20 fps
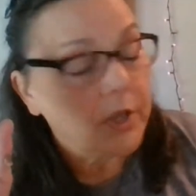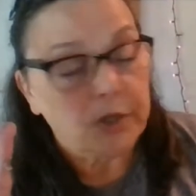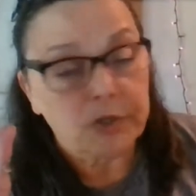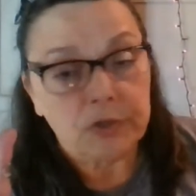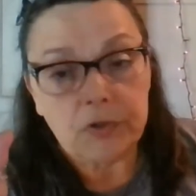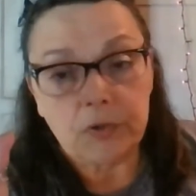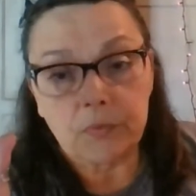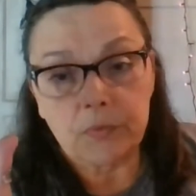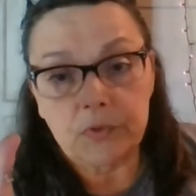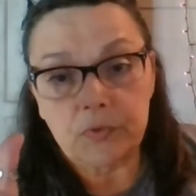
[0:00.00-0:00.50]

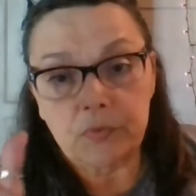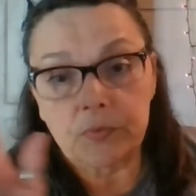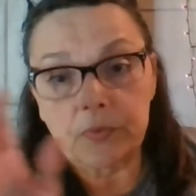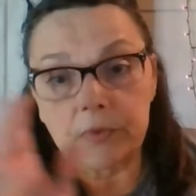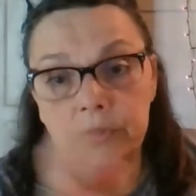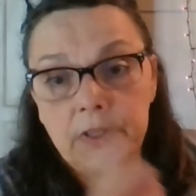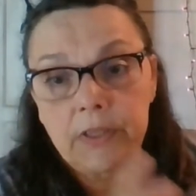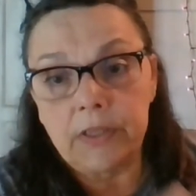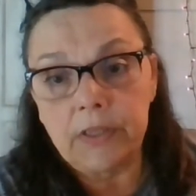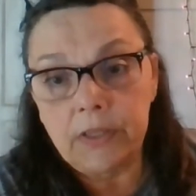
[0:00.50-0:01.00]
So it was
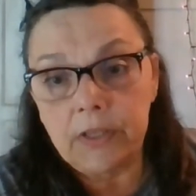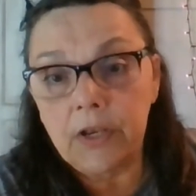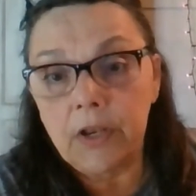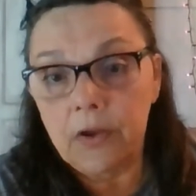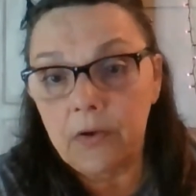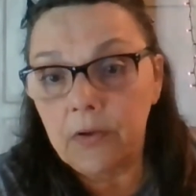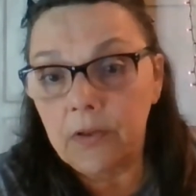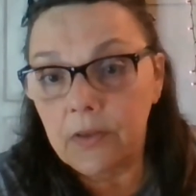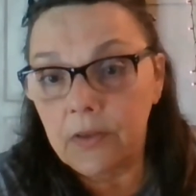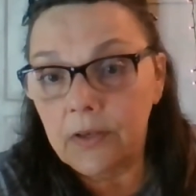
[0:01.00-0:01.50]
really, you
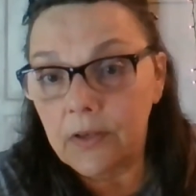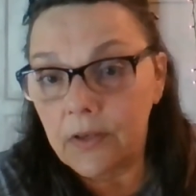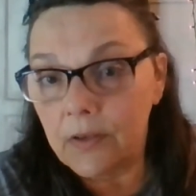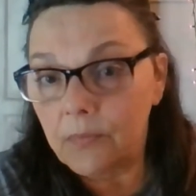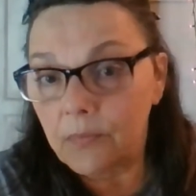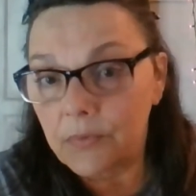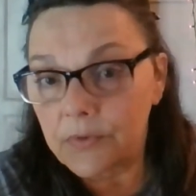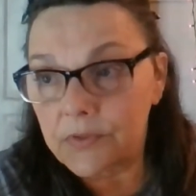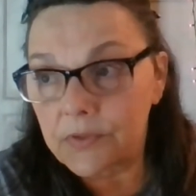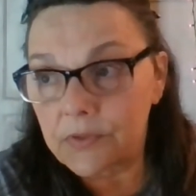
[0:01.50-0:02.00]
know, it,
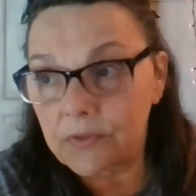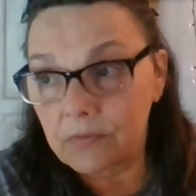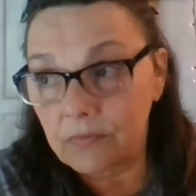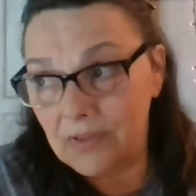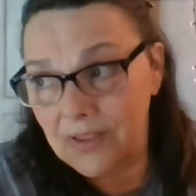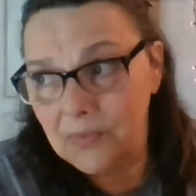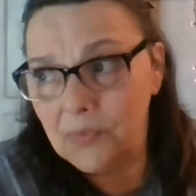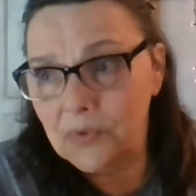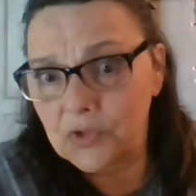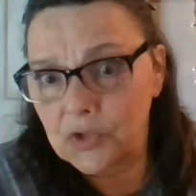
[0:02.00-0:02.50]
it was
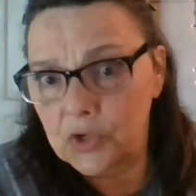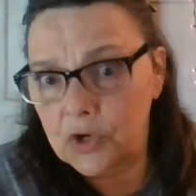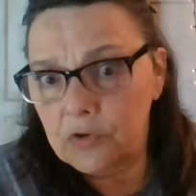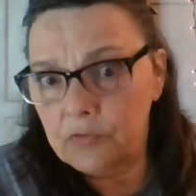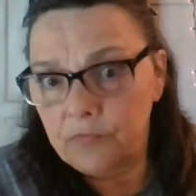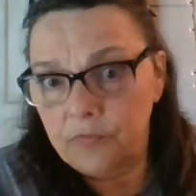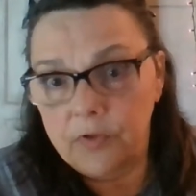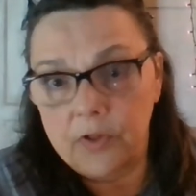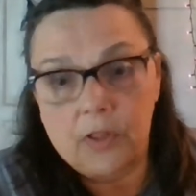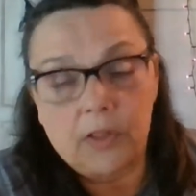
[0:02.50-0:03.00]
it was
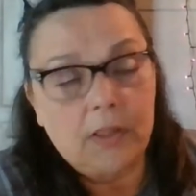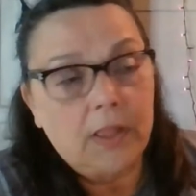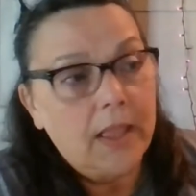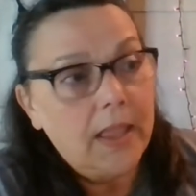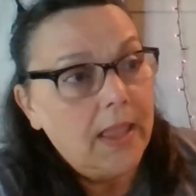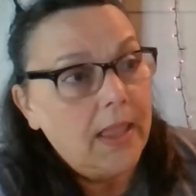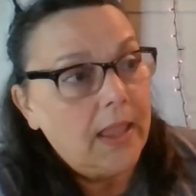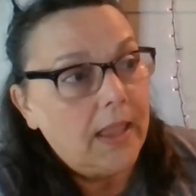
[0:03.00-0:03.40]
hurtful.